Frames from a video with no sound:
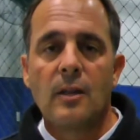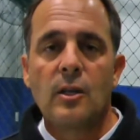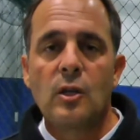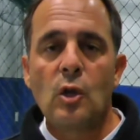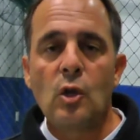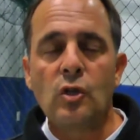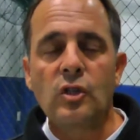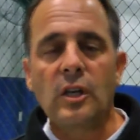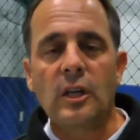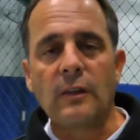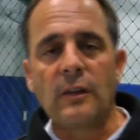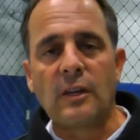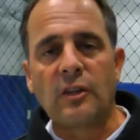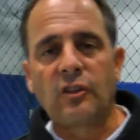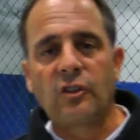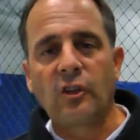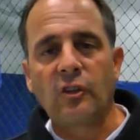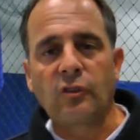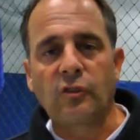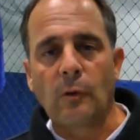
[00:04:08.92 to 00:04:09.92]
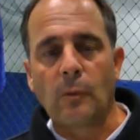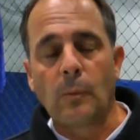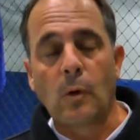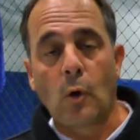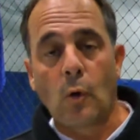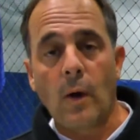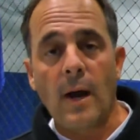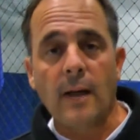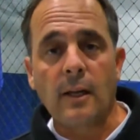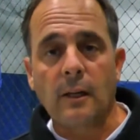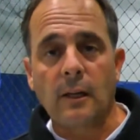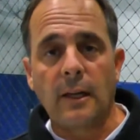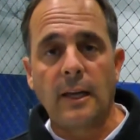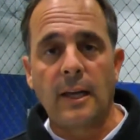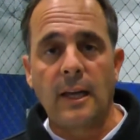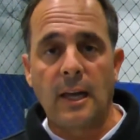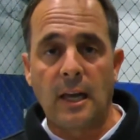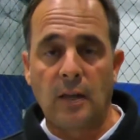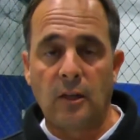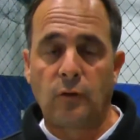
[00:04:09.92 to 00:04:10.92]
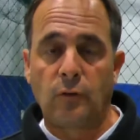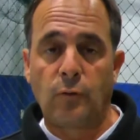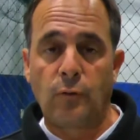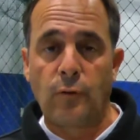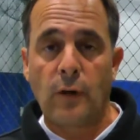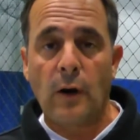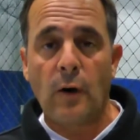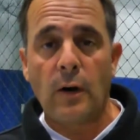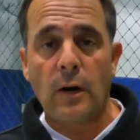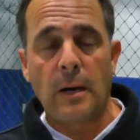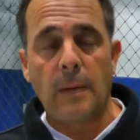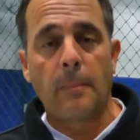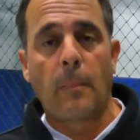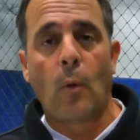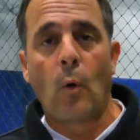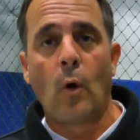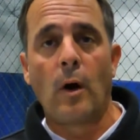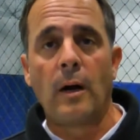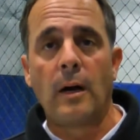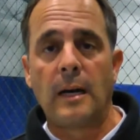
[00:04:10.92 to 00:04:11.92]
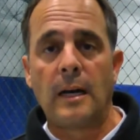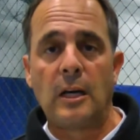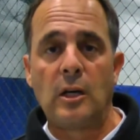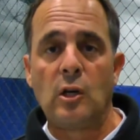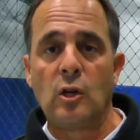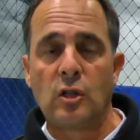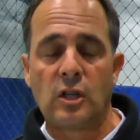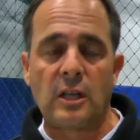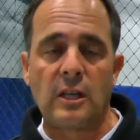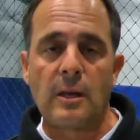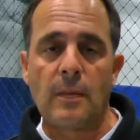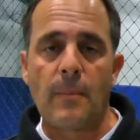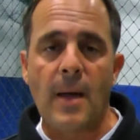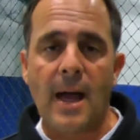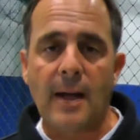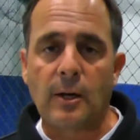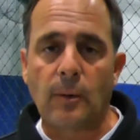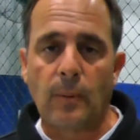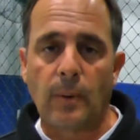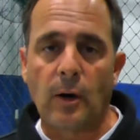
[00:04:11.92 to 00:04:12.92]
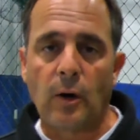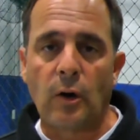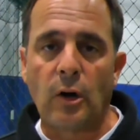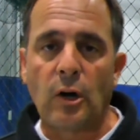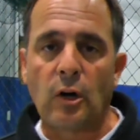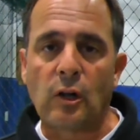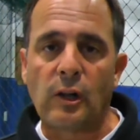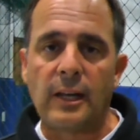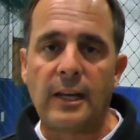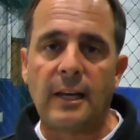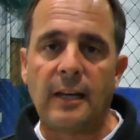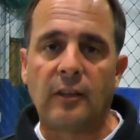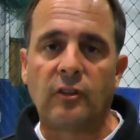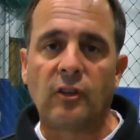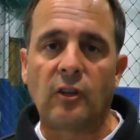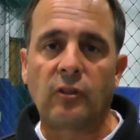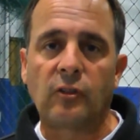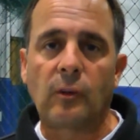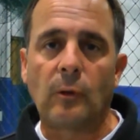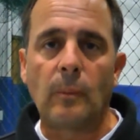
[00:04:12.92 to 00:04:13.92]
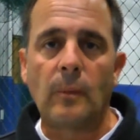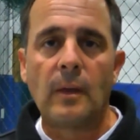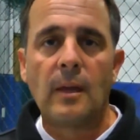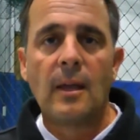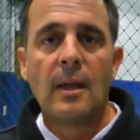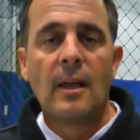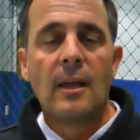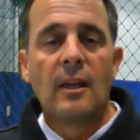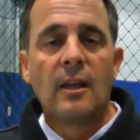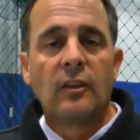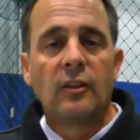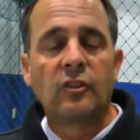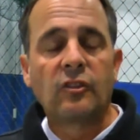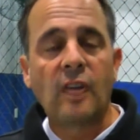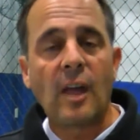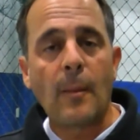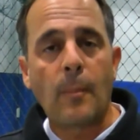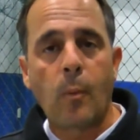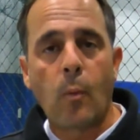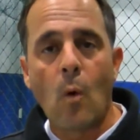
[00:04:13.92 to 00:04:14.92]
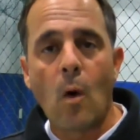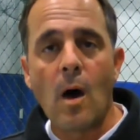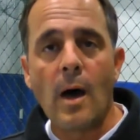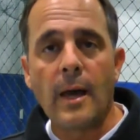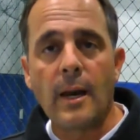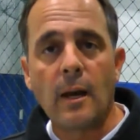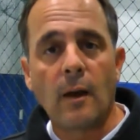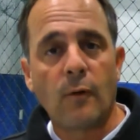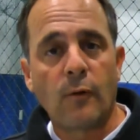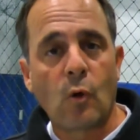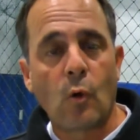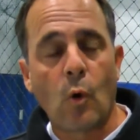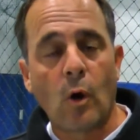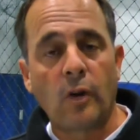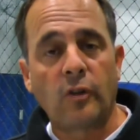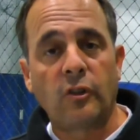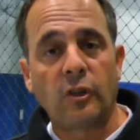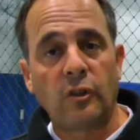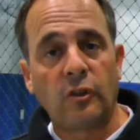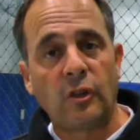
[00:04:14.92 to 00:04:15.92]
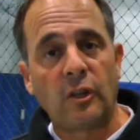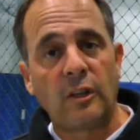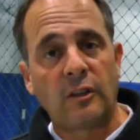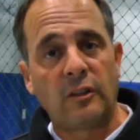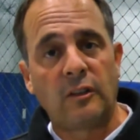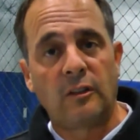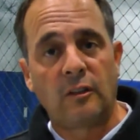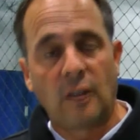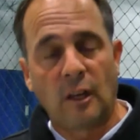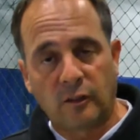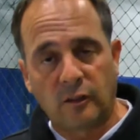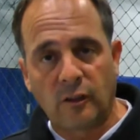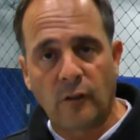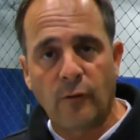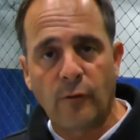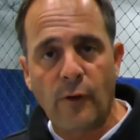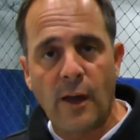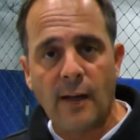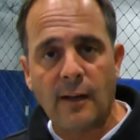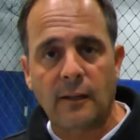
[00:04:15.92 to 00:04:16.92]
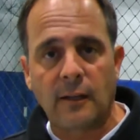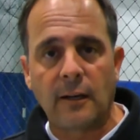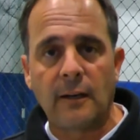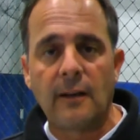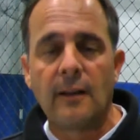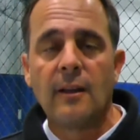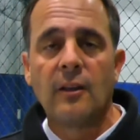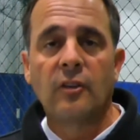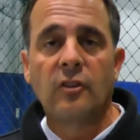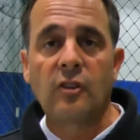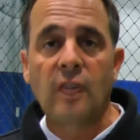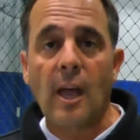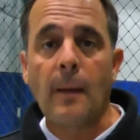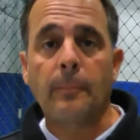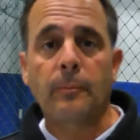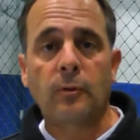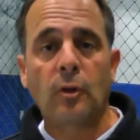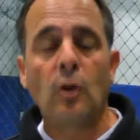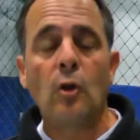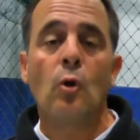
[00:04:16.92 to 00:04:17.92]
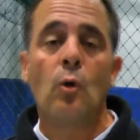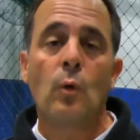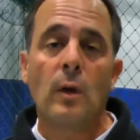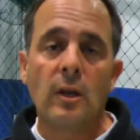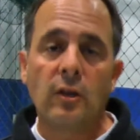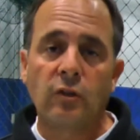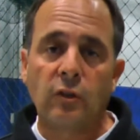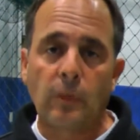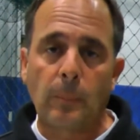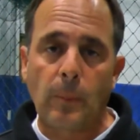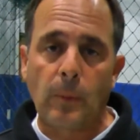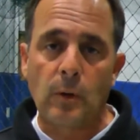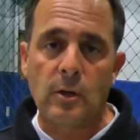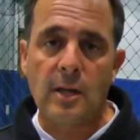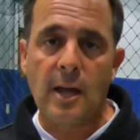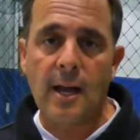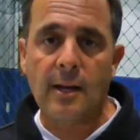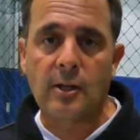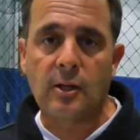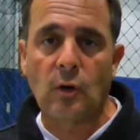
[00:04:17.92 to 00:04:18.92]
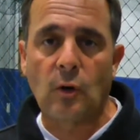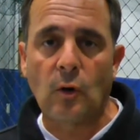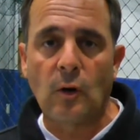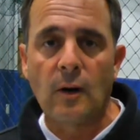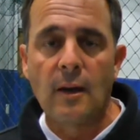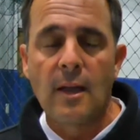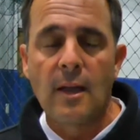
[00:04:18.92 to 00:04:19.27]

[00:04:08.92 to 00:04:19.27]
Using the system correctly is very important in using the Bacta Barrier cleaning system. Step one, of course, is the disinfectant. Step two is the protector.